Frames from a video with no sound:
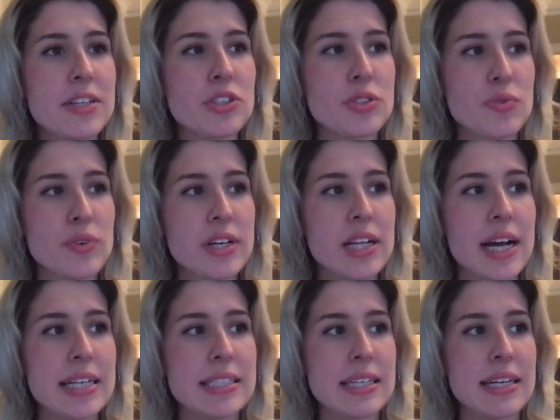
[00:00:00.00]
it's just
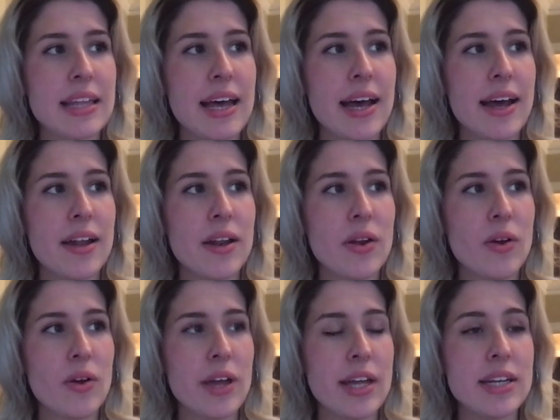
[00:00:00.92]
realizing that
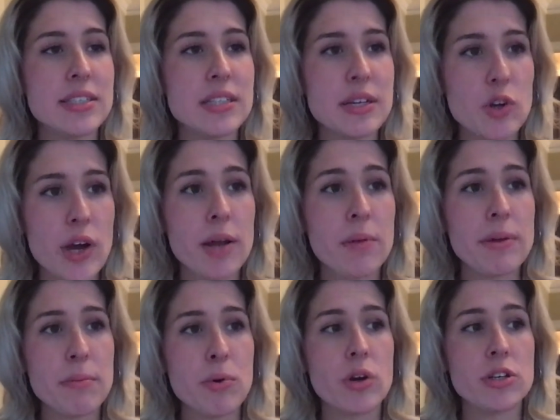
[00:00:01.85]
it is incredibly
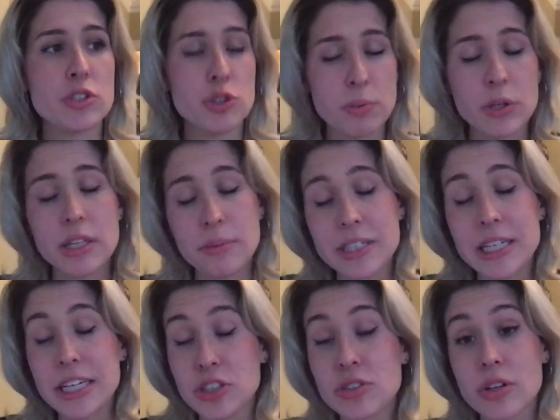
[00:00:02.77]
important to put
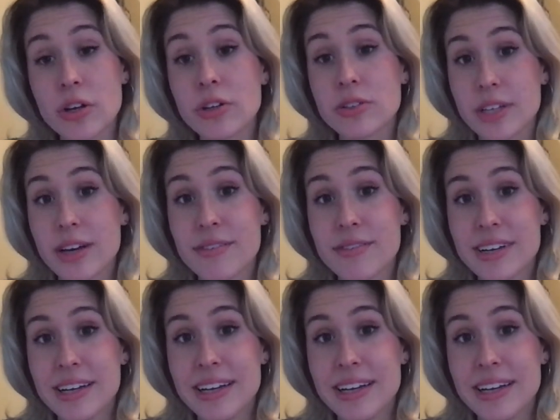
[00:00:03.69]
limitations on yourself.